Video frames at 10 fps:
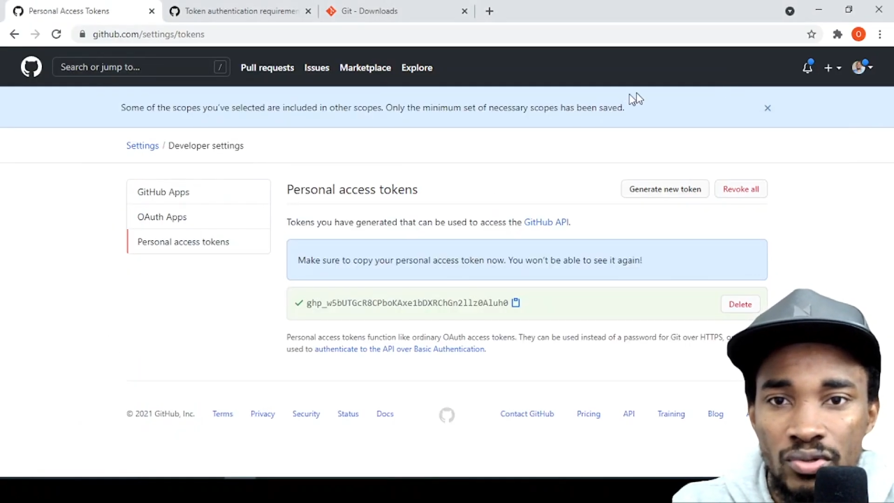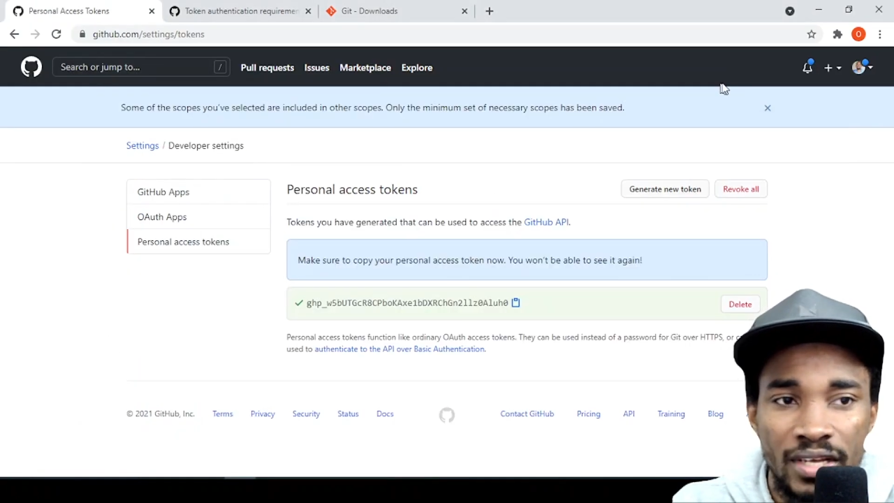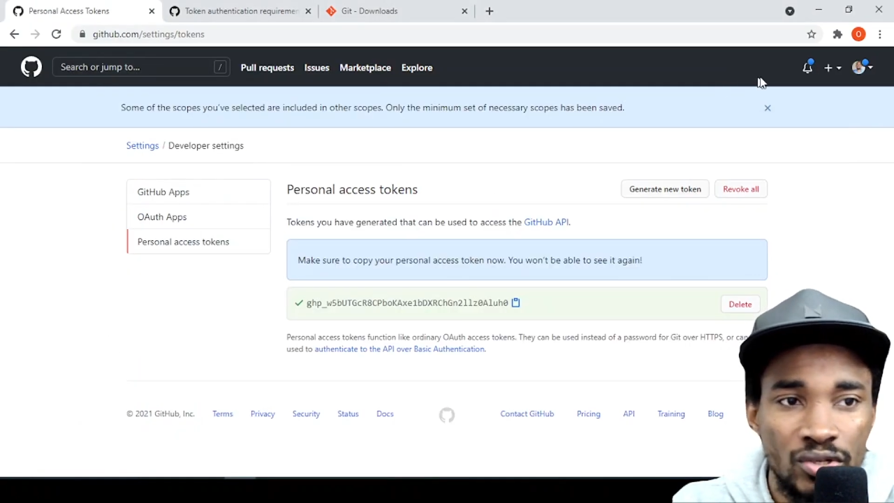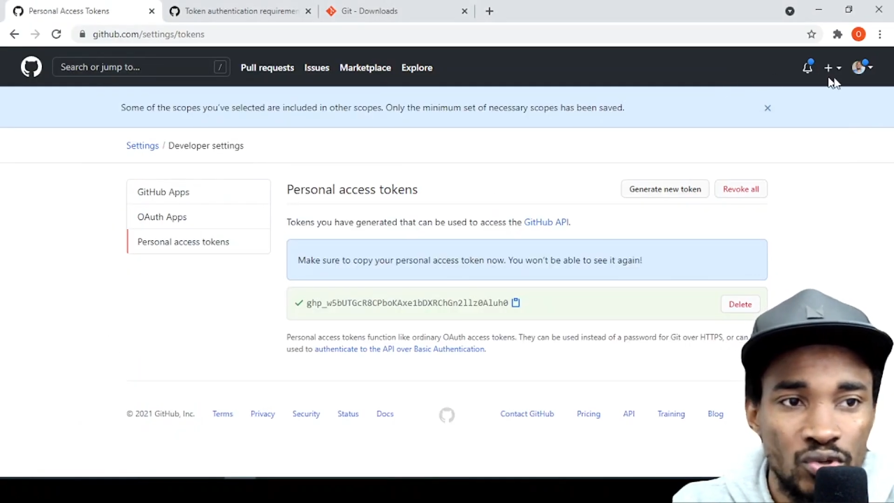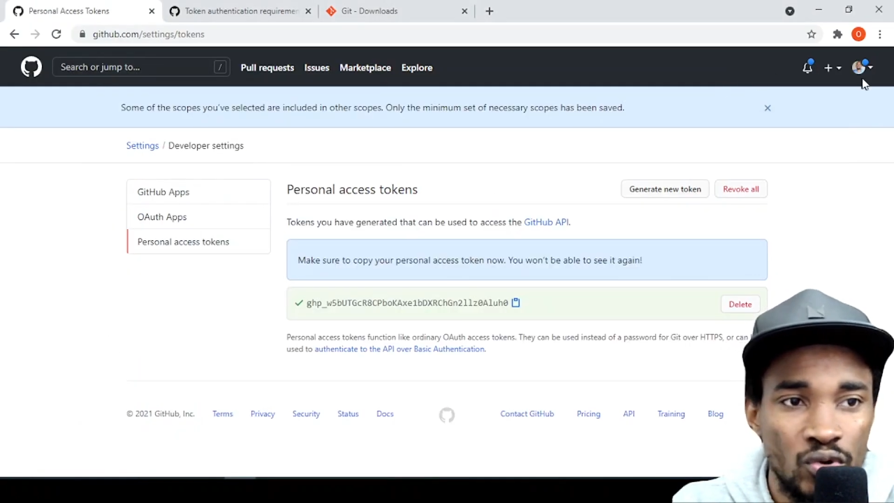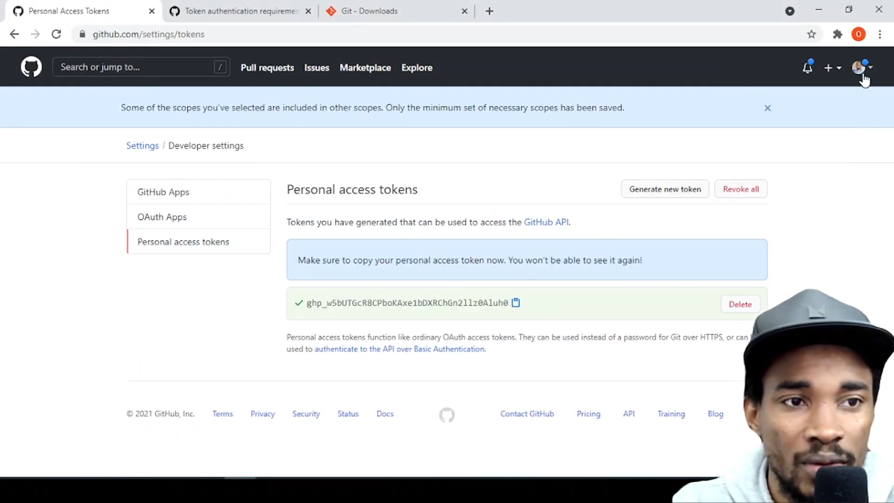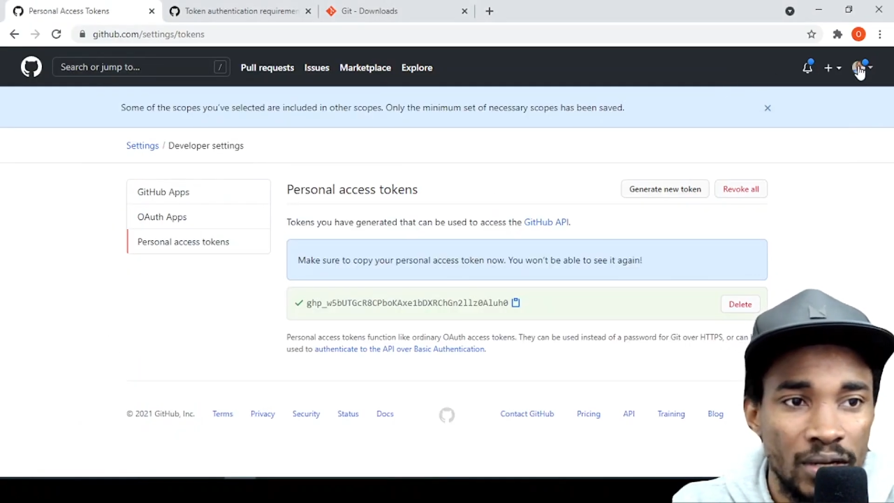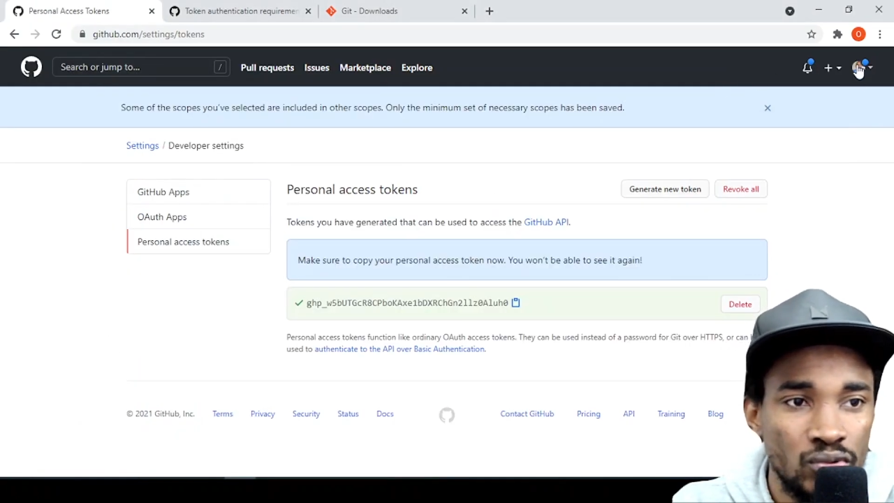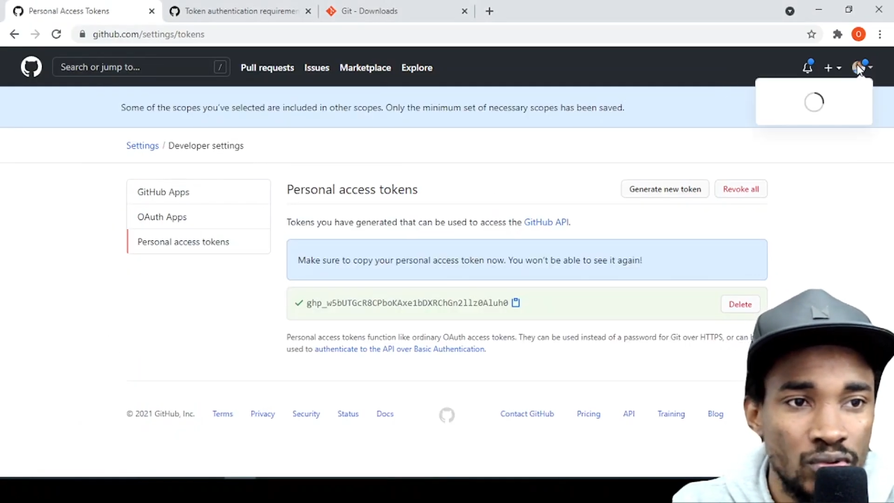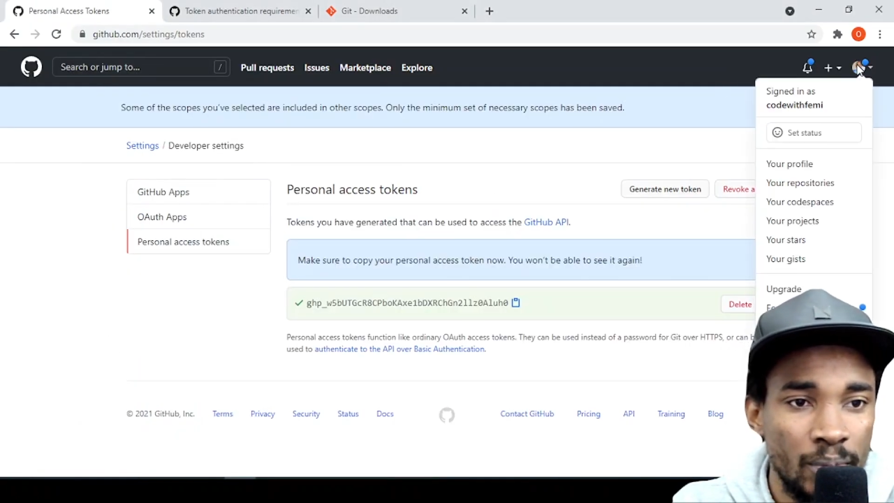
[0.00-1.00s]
let's just go back to